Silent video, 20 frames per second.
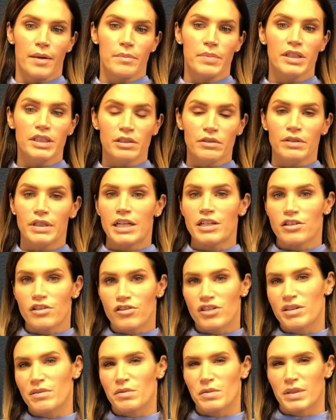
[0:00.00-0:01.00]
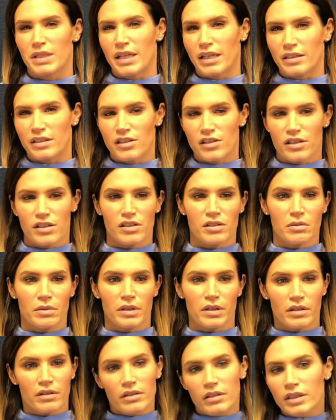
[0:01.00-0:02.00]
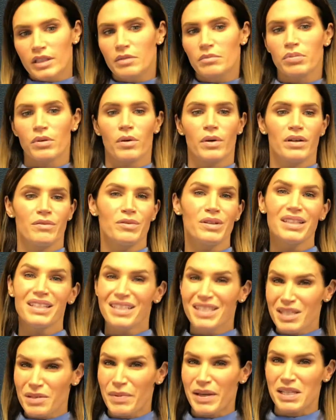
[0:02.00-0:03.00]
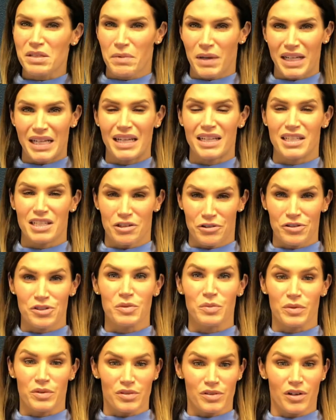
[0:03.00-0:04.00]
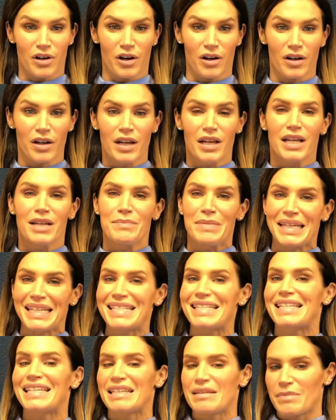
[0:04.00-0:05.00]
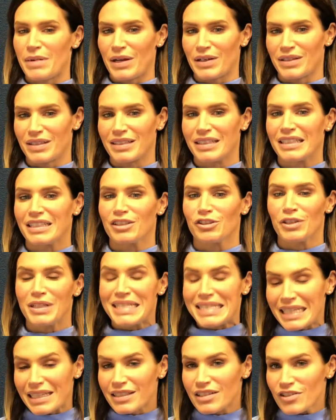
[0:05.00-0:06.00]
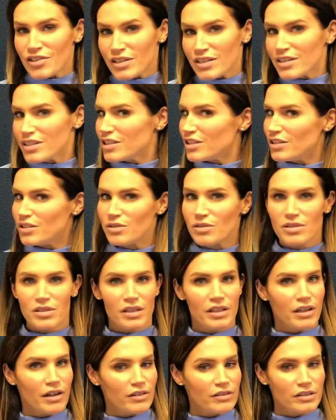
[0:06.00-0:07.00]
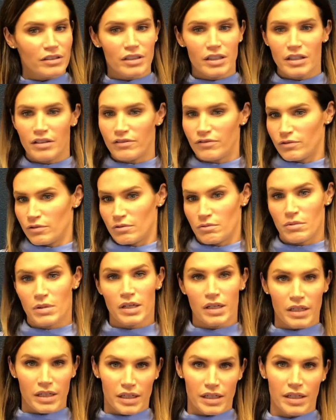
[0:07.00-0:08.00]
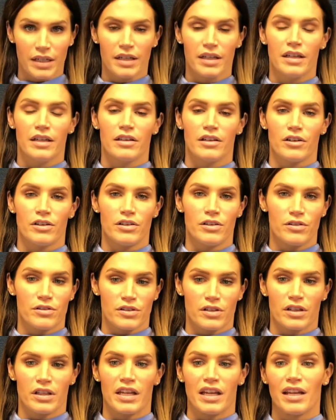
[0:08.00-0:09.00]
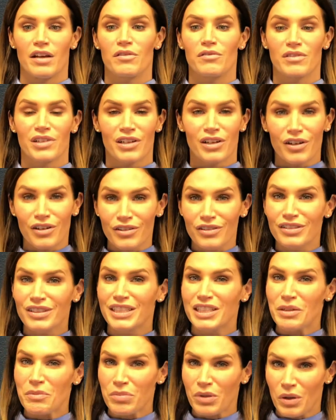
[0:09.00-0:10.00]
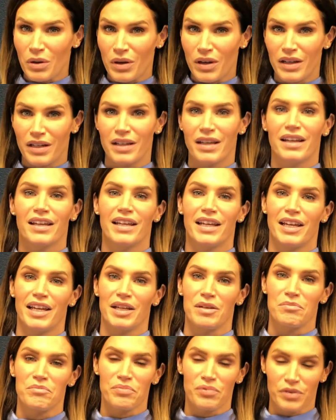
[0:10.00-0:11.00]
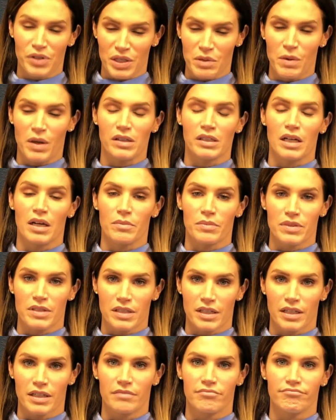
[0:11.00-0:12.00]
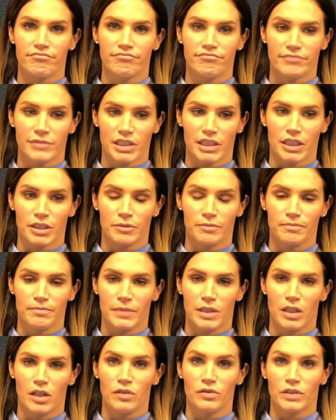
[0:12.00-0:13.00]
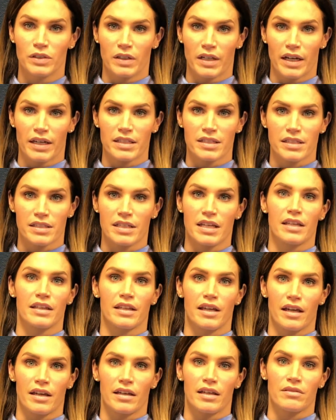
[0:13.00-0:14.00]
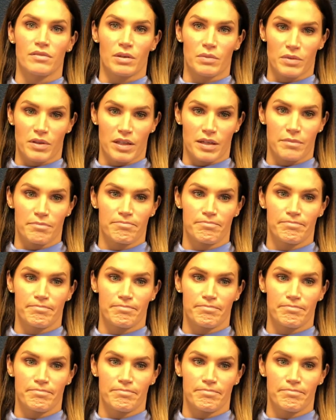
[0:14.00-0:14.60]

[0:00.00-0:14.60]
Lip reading: Building relationships with technicians who are currently employed really is the best way to get to your superstar. Because think about it, great technicians usually aren't looking for work. They're usually currently employed and pretty well compensated. So hopefully you guys take that and run with it.